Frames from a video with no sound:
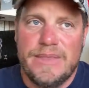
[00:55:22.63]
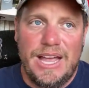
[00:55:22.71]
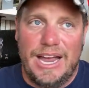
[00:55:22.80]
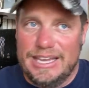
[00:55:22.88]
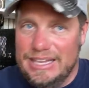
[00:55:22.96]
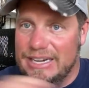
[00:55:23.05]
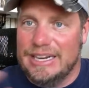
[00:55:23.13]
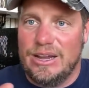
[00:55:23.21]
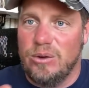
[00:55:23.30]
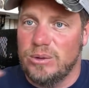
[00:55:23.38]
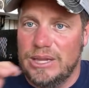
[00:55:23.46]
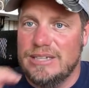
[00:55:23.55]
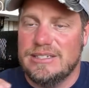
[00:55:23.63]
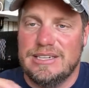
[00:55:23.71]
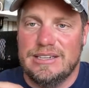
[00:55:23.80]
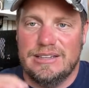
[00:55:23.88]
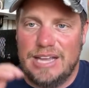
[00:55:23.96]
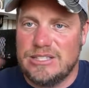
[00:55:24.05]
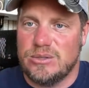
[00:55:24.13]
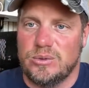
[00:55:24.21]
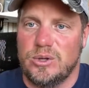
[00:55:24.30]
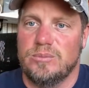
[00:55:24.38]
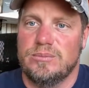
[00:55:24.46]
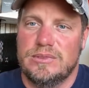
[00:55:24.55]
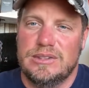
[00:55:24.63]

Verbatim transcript: I get in and out really easy, lots of room.